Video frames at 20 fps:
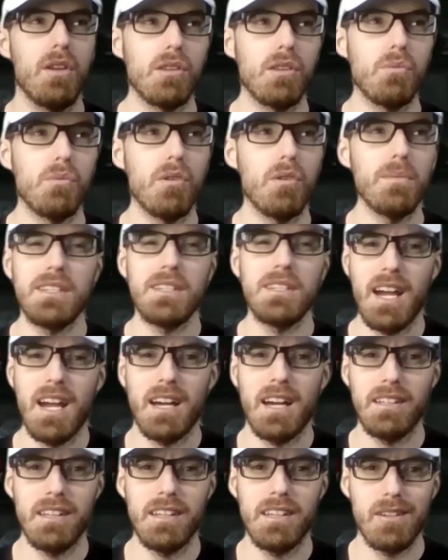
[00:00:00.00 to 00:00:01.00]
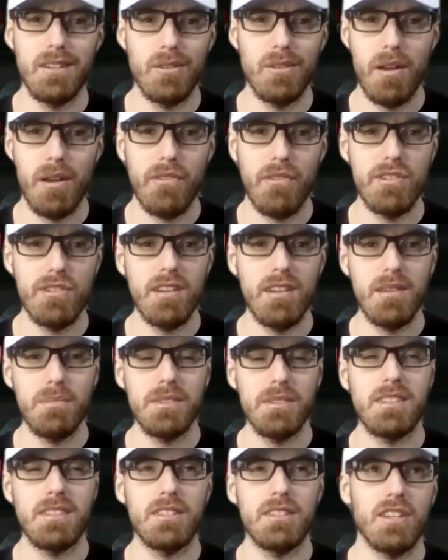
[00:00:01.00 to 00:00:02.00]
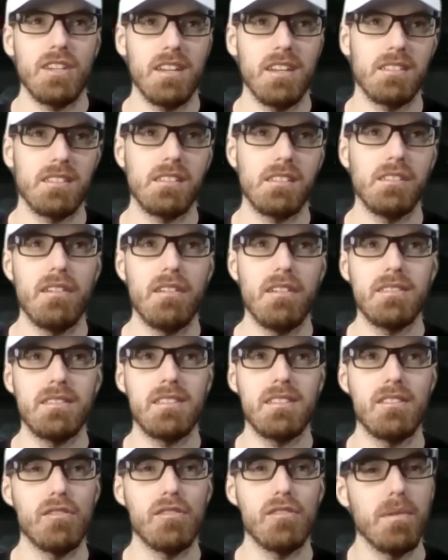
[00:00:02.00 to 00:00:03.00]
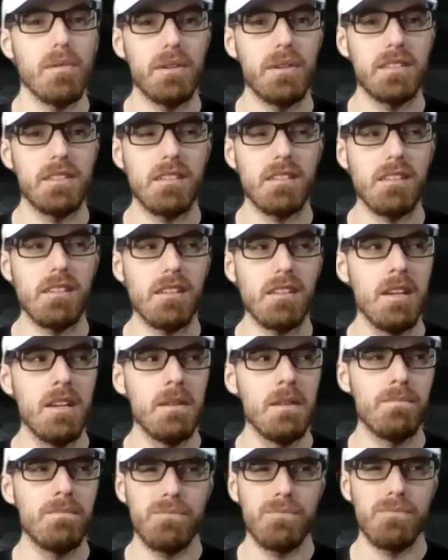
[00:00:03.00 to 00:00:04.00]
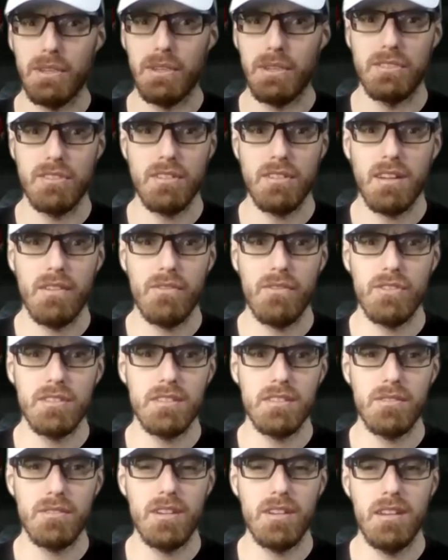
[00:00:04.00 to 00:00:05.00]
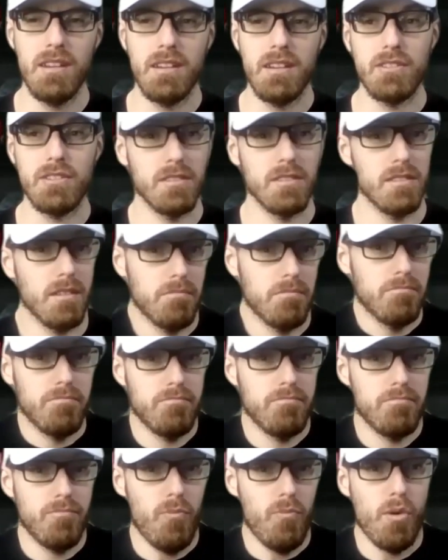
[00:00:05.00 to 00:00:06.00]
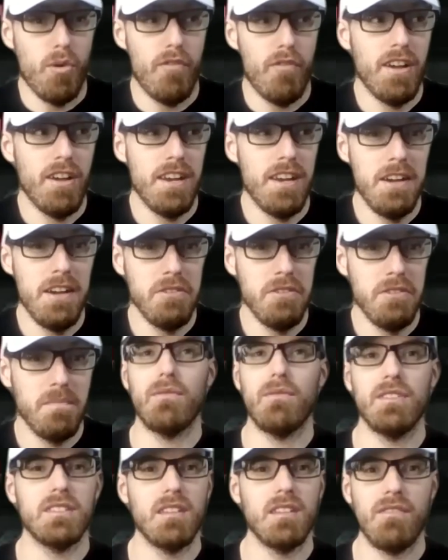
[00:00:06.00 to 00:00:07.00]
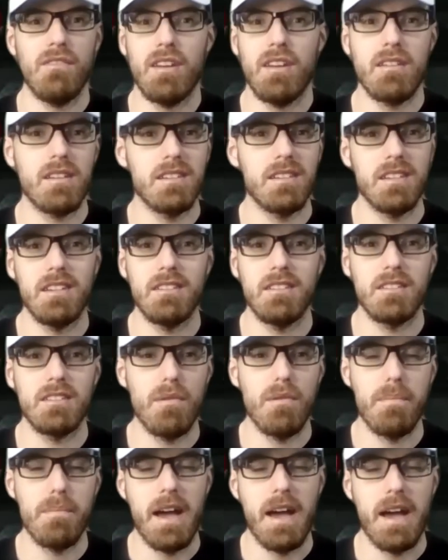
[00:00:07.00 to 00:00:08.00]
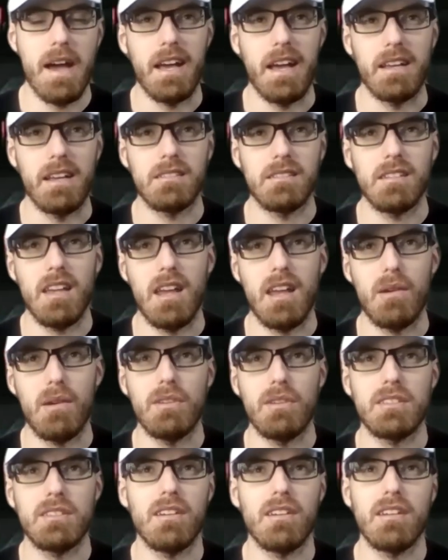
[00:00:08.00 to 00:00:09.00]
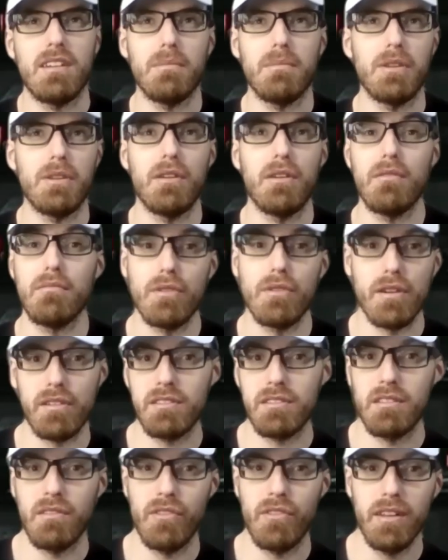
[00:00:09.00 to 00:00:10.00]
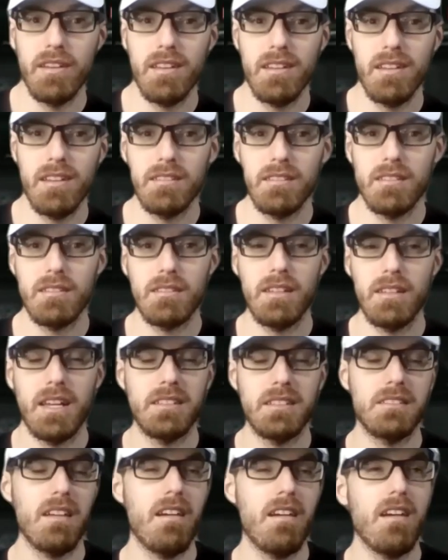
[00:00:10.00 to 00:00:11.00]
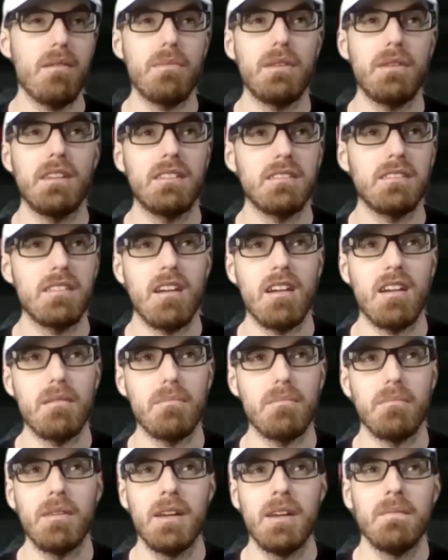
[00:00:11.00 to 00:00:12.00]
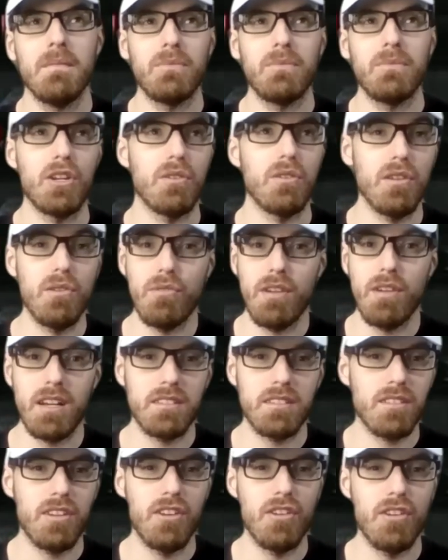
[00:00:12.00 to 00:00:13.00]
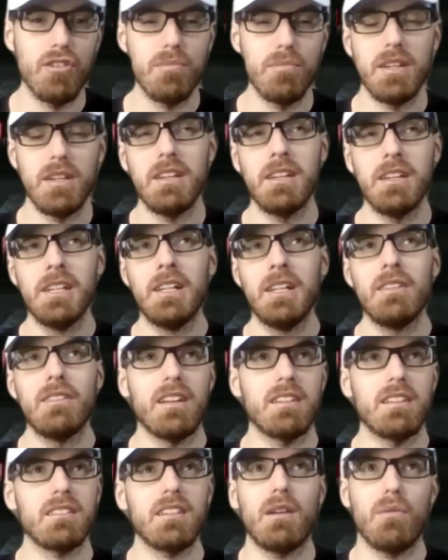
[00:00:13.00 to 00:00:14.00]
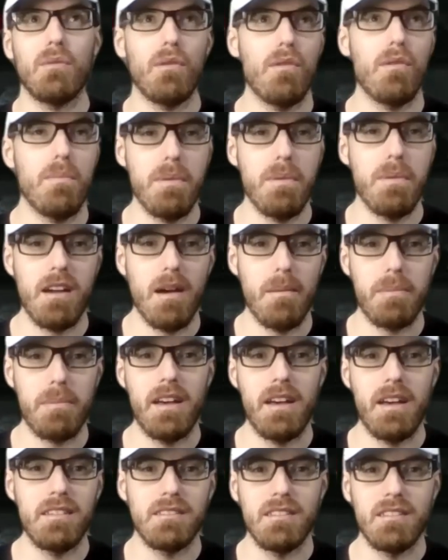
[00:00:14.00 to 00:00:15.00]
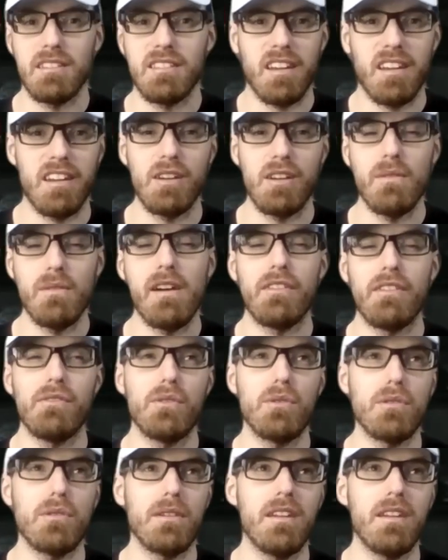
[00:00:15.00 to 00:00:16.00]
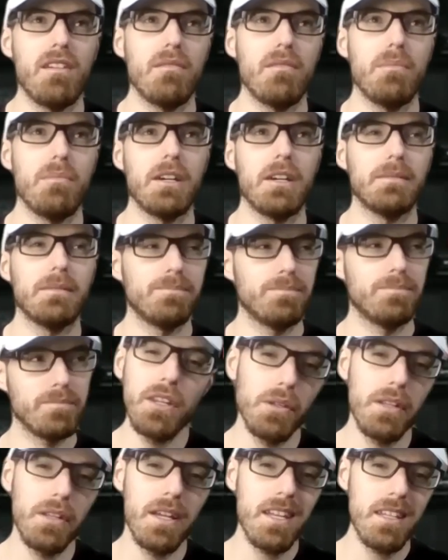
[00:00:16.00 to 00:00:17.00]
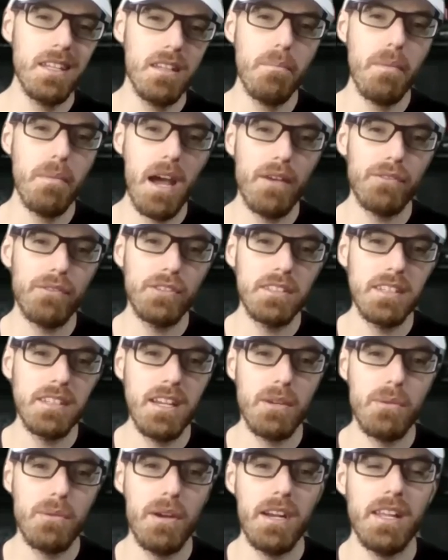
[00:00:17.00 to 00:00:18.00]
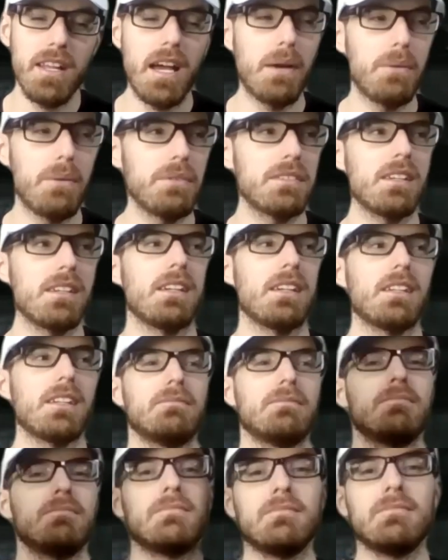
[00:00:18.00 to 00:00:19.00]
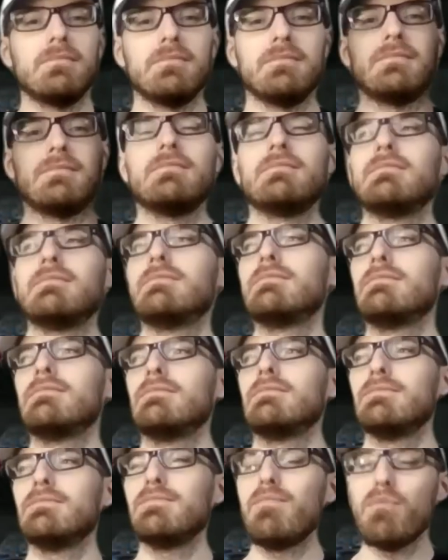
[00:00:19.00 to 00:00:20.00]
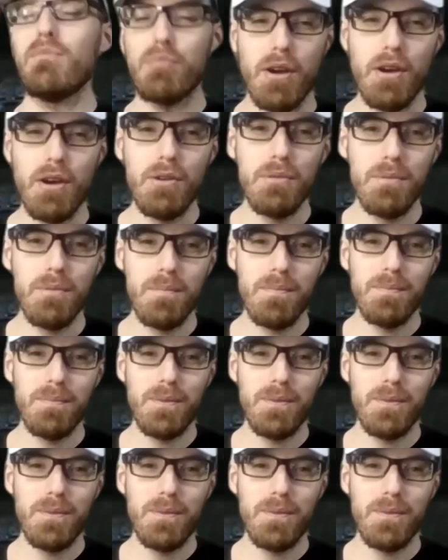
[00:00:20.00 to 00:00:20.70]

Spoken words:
woman Tala, or whatever her name is, that she has the clearance, and Obi-Wan's like, is your cover still good? And she's like, we'll find out. Obviously, Vader continues to be badass, and we saw him, murk civilians last time, and this time, he wrecks Kenobi. That's kind of where we pick up, guys, not to kind of go out of order here, but when they're like, get the BAFTA tank ready, I was like, bro,